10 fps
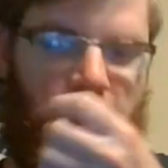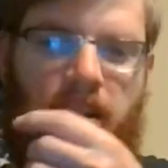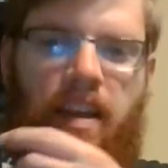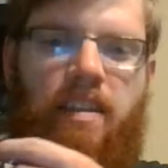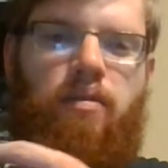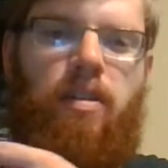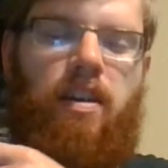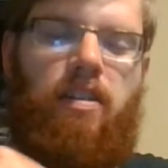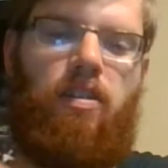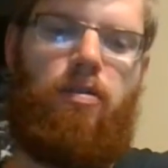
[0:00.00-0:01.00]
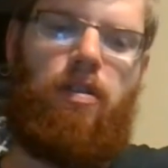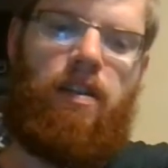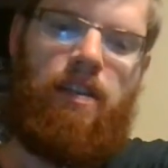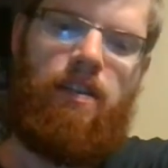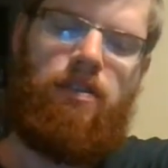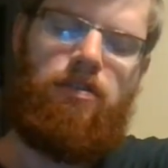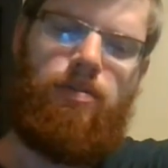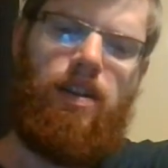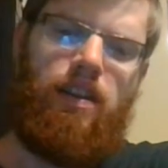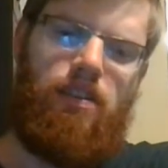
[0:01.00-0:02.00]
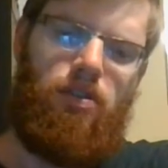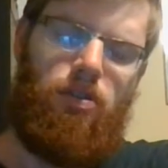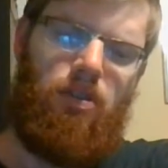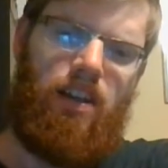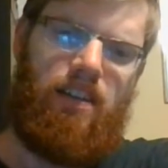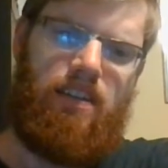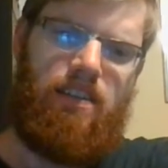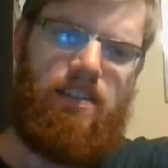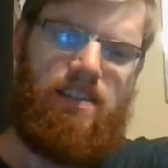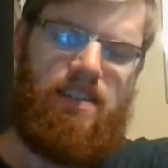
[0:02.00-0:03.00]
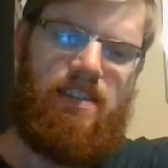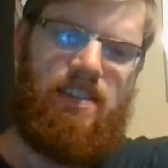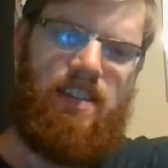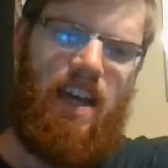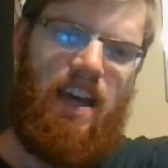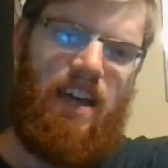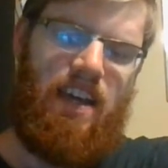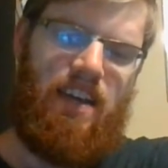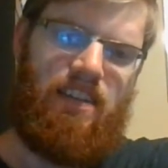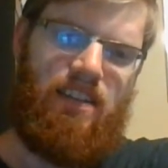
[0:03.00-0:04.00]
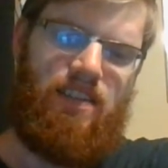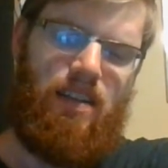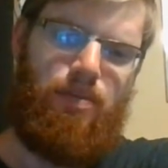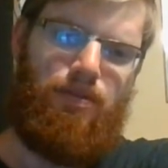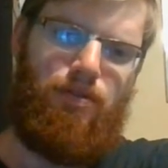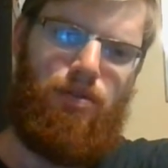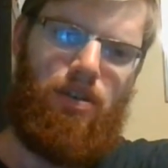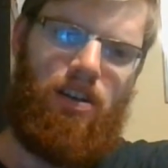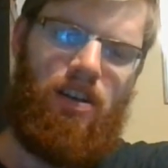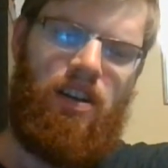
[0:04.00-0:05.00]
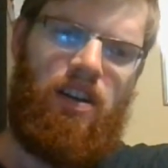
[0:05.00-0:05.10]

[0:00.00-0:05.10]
think what I could, there really isn't a whole lot to say, as I said before.